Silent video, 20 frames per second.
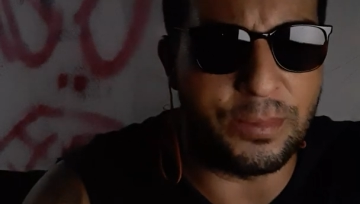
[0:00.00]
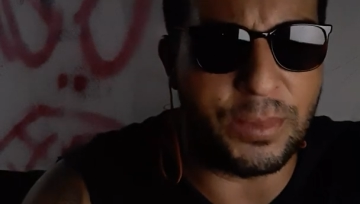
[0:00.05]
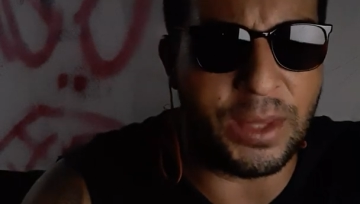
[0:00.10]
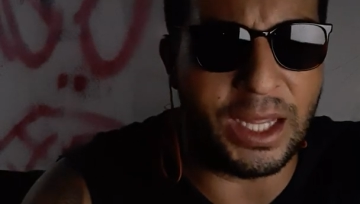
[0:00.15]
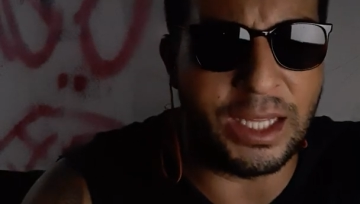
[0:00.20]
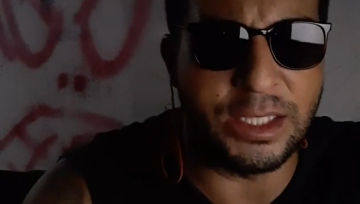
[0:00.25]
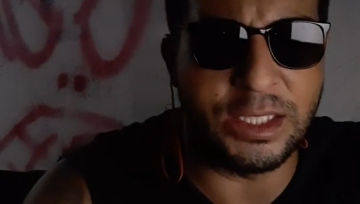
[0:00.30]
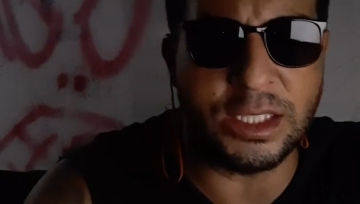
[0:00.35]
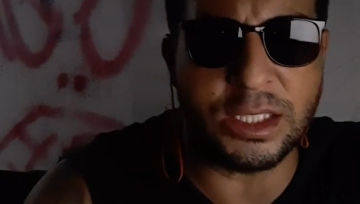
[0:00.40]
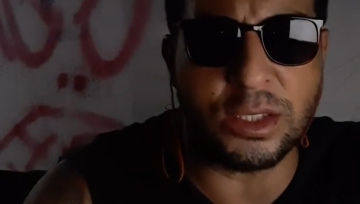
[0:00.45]

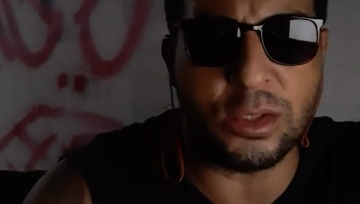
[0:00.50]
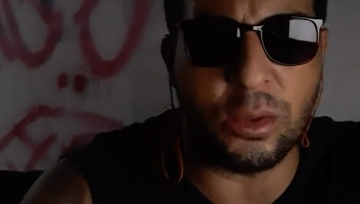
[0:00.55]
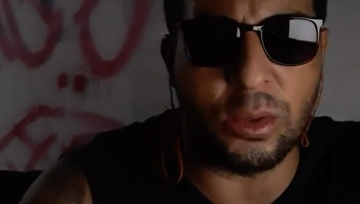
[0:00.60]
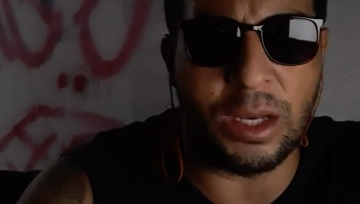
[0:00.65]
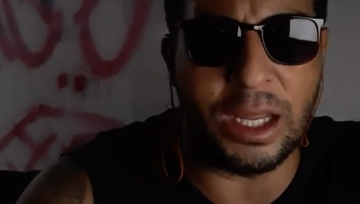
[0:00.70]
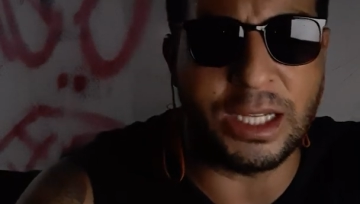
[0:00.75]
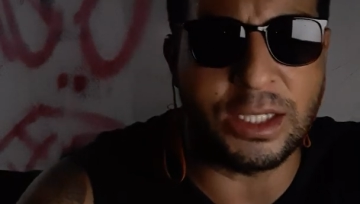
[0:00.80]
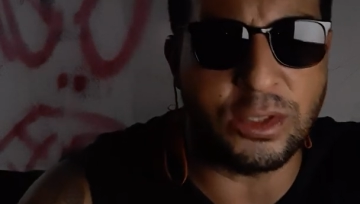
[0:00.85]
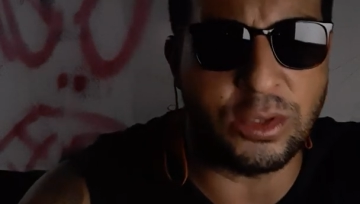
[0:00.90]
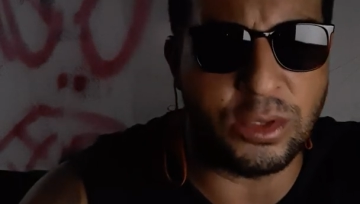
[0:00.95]
I just don't
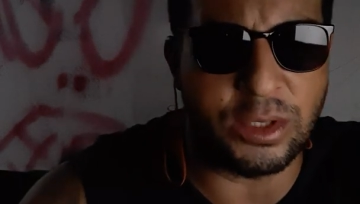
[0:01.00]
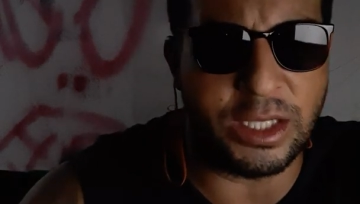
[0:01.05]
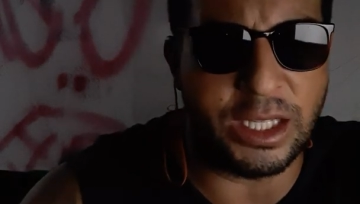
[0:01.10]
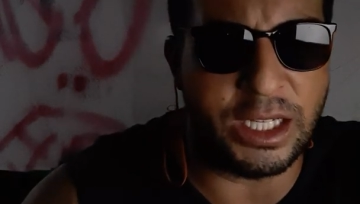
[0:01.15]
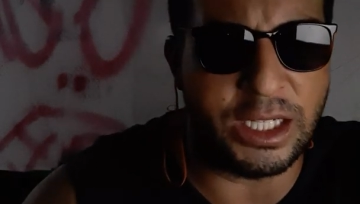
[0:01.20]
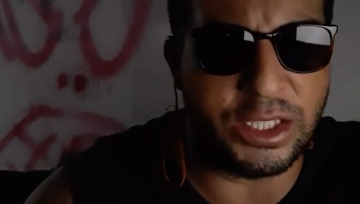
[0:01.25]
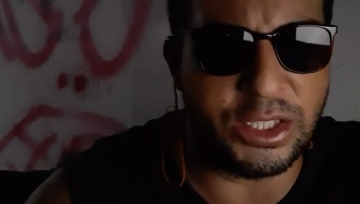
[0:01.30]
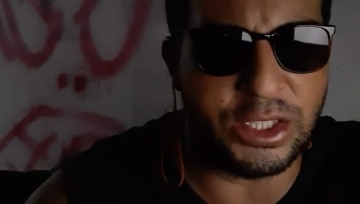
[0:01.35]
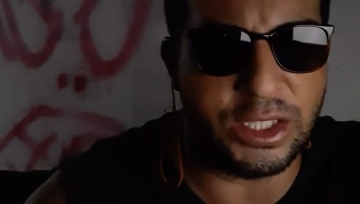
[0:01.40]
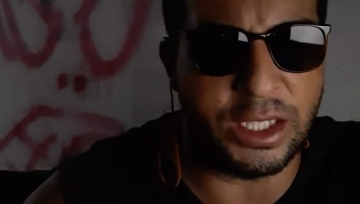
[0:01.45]
like to
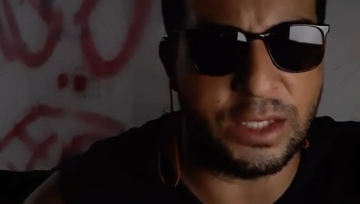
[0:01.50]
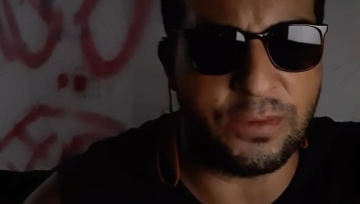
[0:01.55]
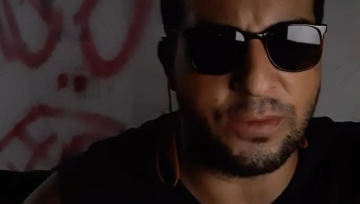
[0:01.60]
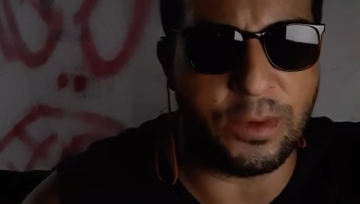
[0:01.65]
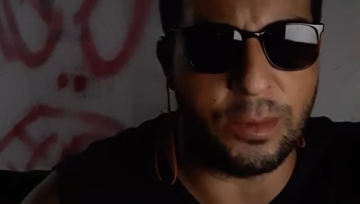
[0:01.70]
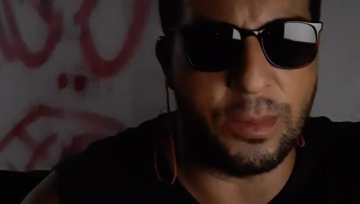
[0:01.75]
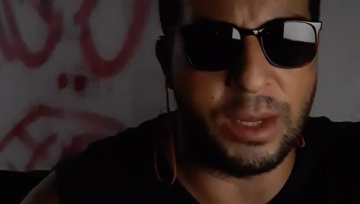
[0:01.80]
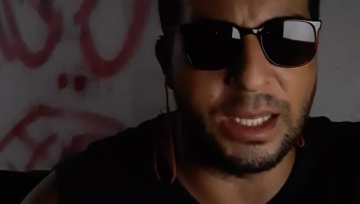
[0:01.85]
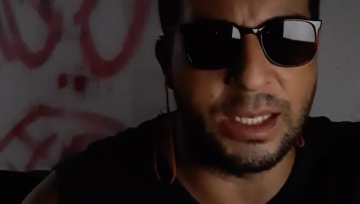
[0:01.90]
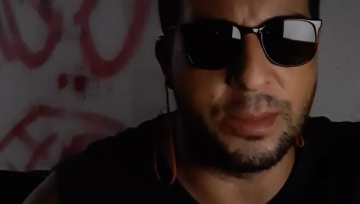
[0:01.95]
take shit
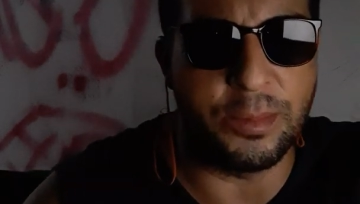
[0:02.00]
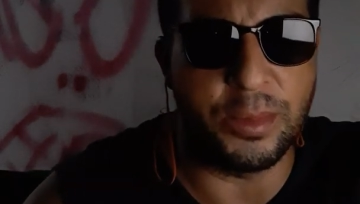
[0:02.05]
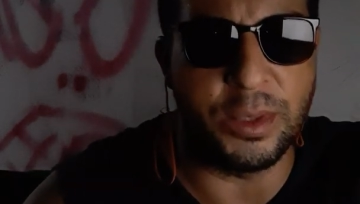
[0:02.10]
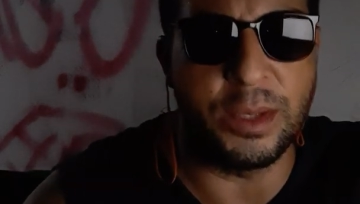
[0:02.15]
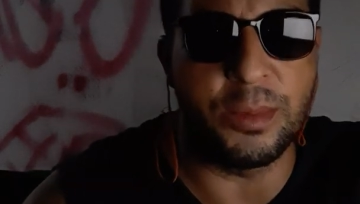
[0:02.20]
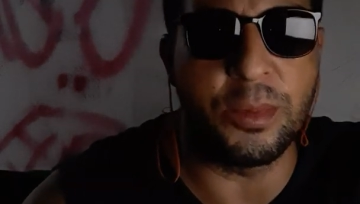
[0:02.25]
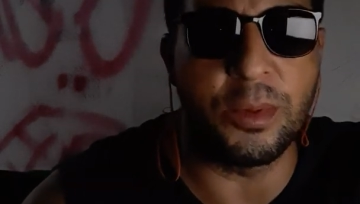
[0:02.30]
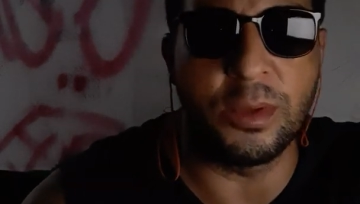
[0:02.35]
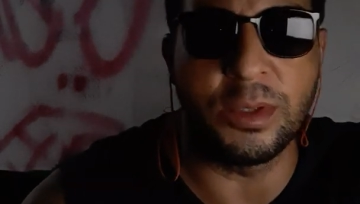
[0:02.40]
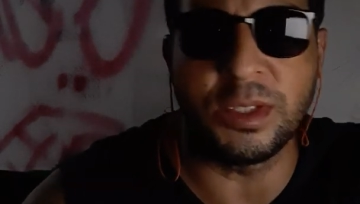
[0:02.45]
from other people,